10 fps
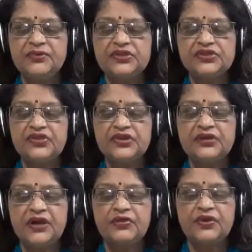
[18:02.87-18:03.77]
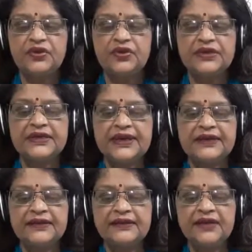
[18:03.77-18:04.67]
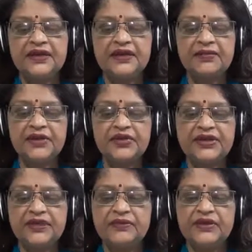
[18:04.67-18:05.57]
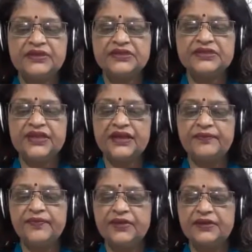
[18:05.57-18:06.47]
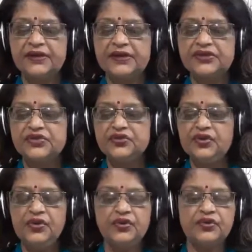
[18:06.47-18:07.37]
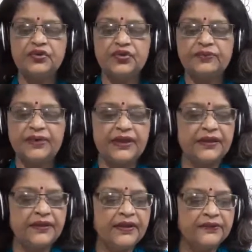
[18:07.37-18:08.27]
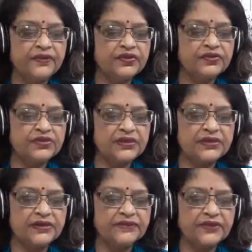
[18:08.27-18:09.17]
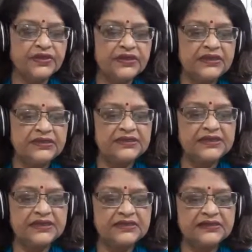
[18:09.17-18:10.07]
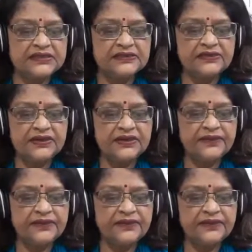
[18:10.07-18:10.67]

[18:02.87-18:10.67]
not count on that. In about 10 minutes time, right ho. Goodbye. So children, he is telling this word